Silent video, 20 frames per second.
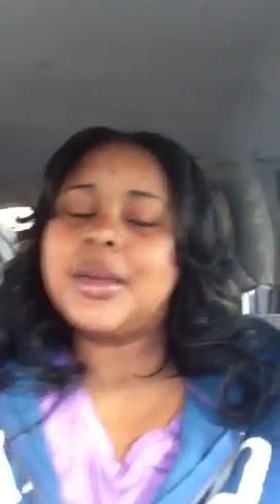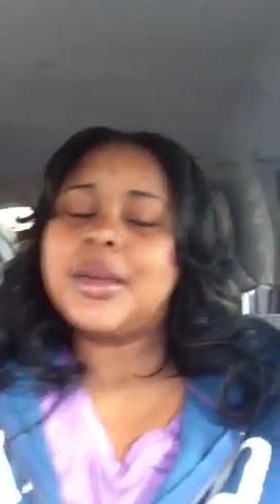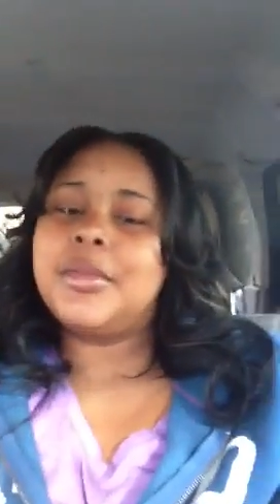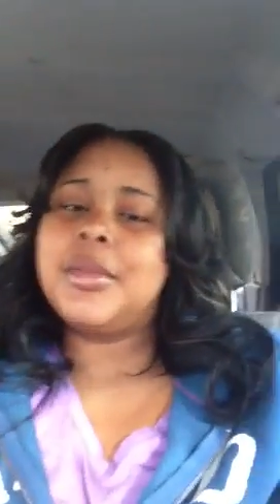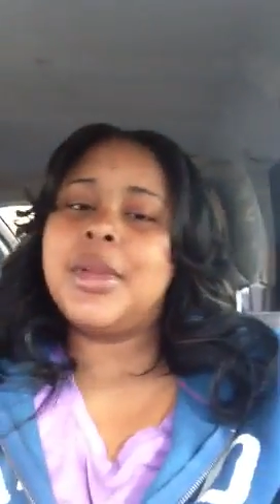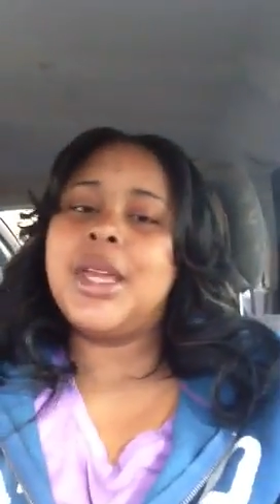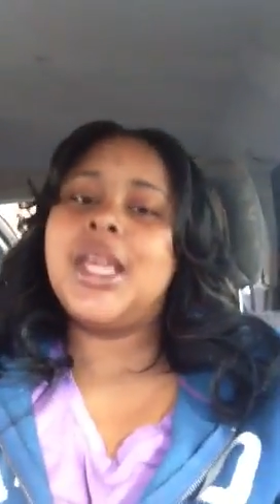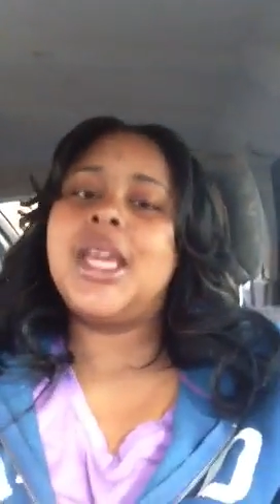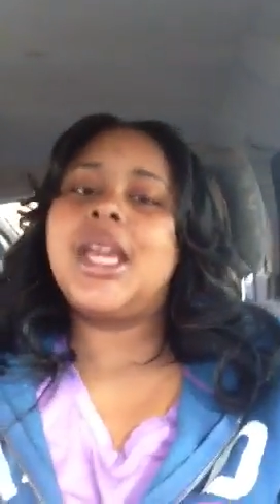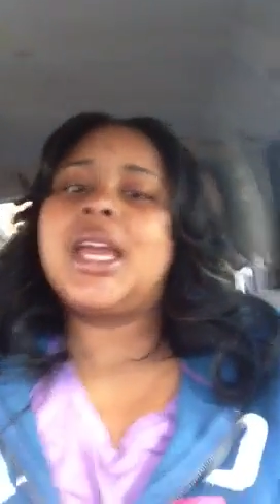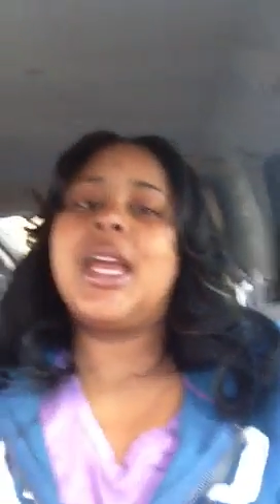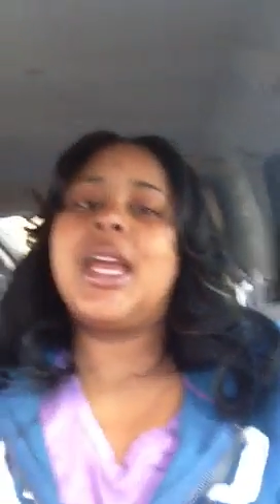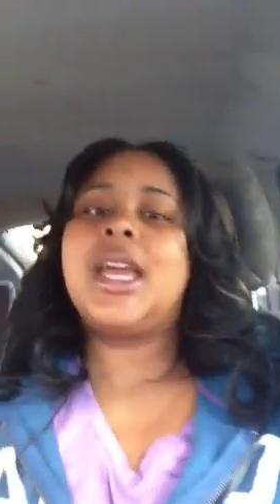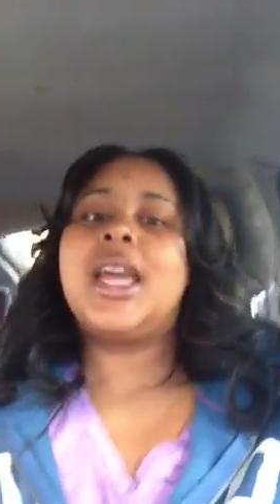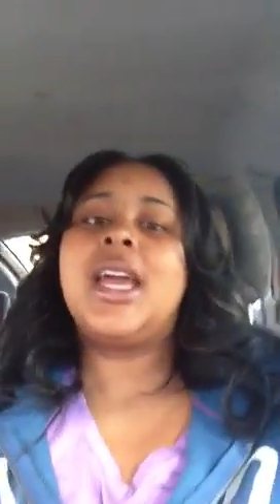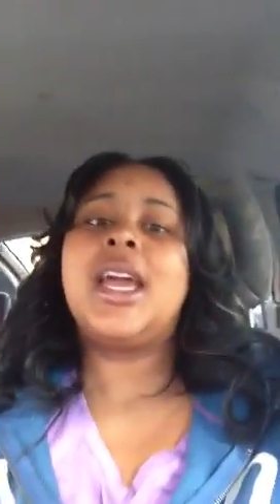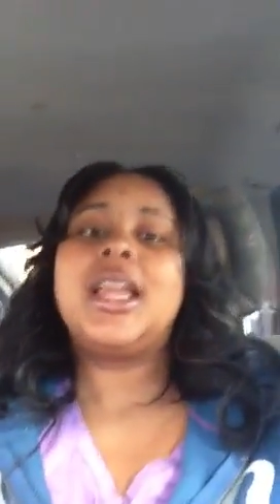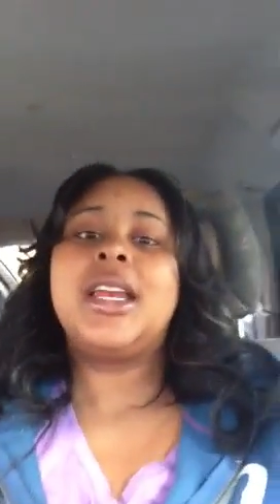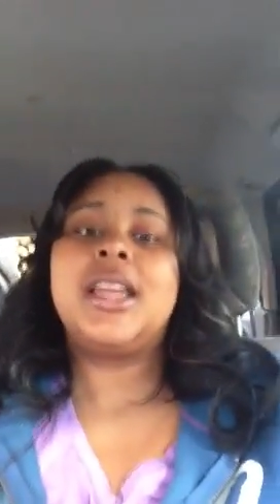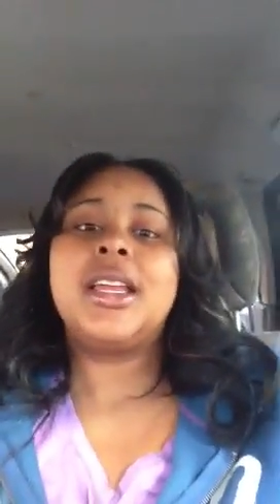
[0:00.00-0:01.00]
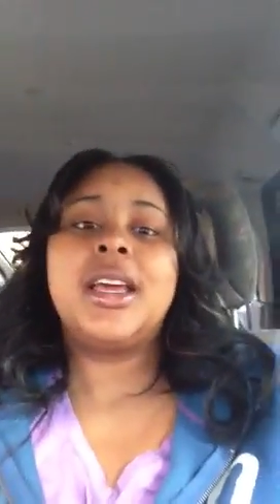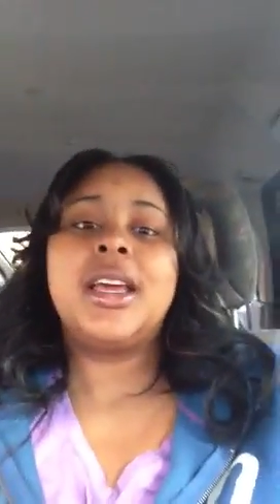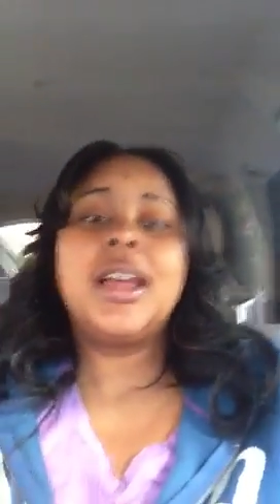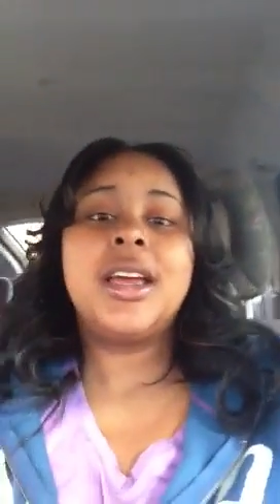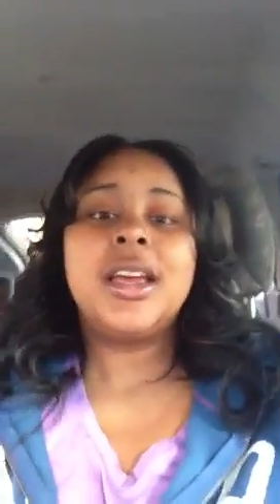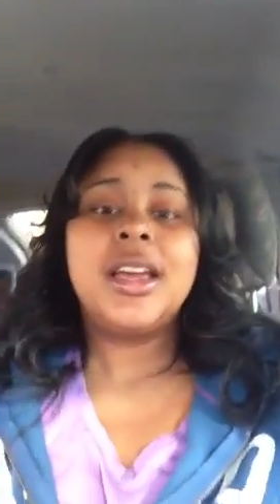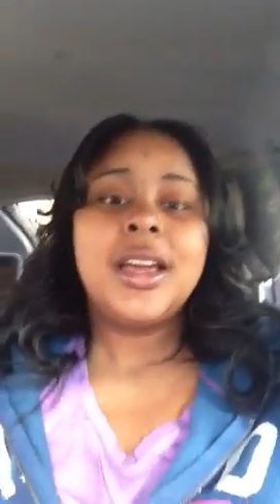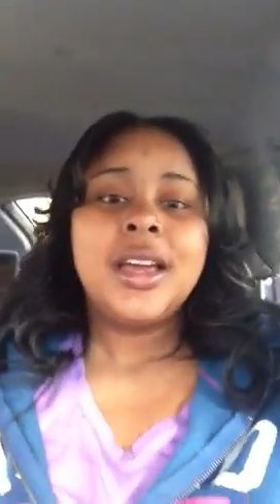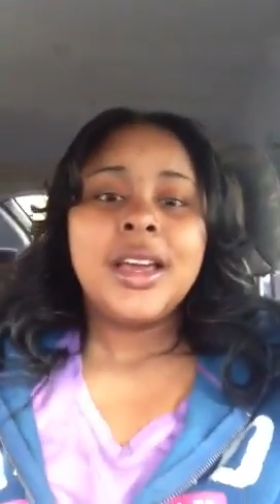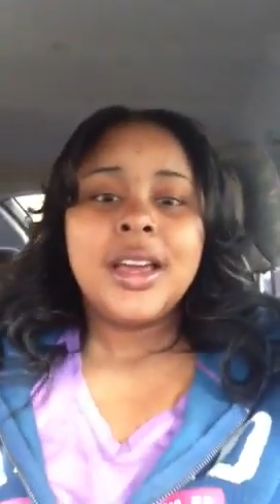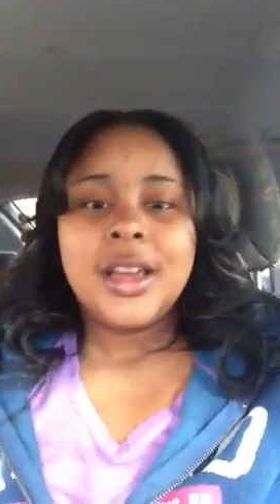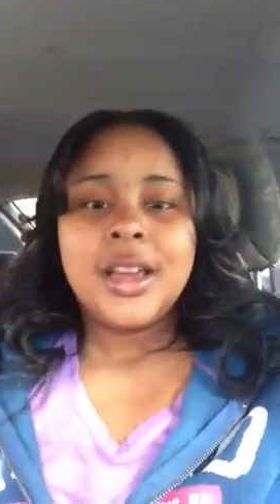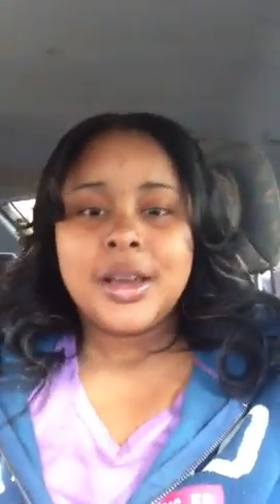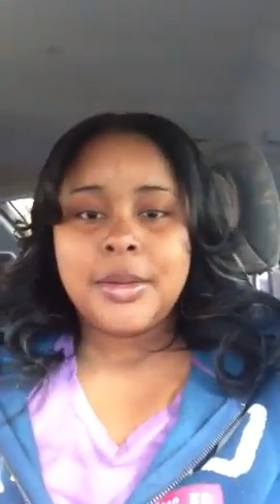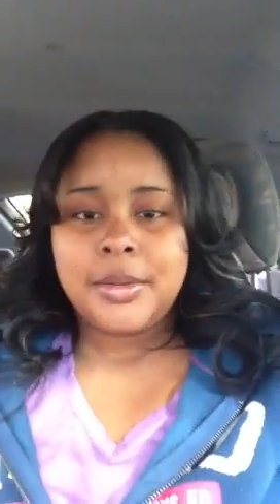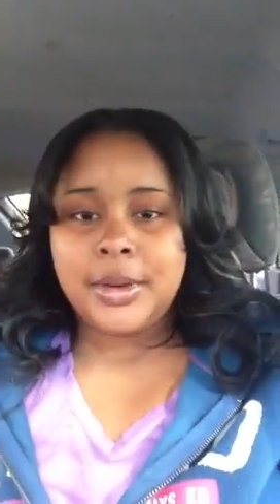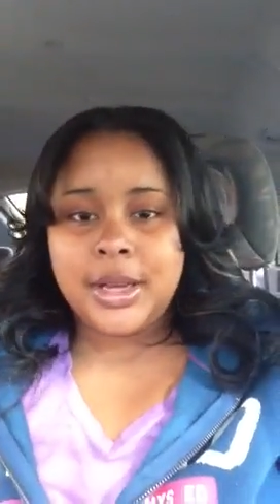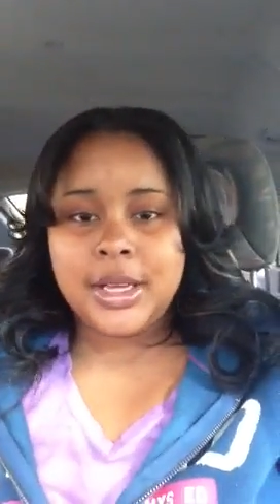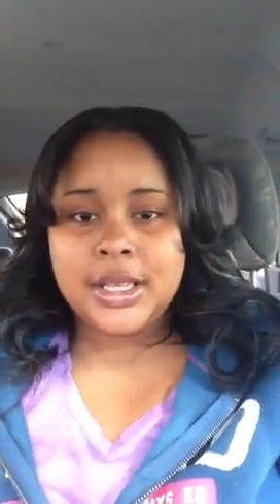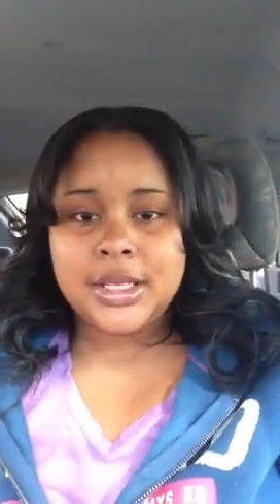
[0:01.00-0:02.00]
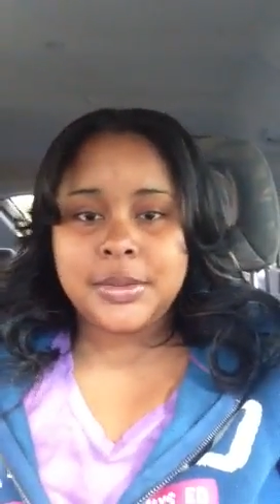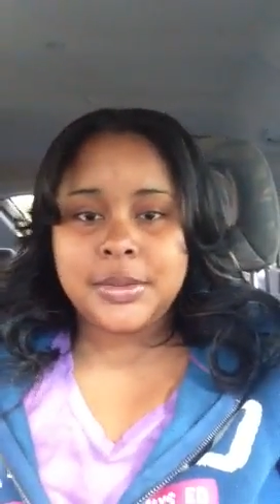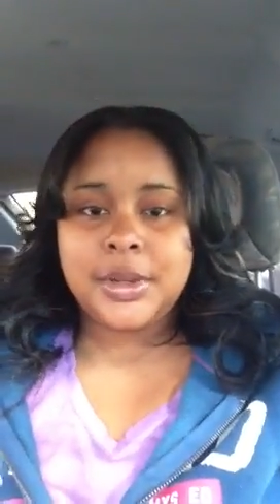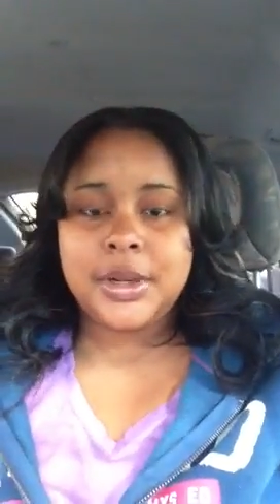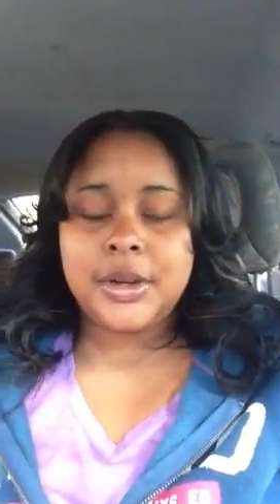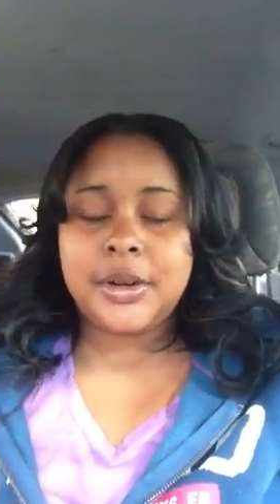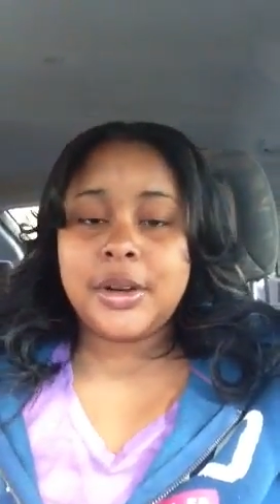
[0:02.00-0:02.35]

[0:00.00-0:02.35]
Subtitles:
Me and my husband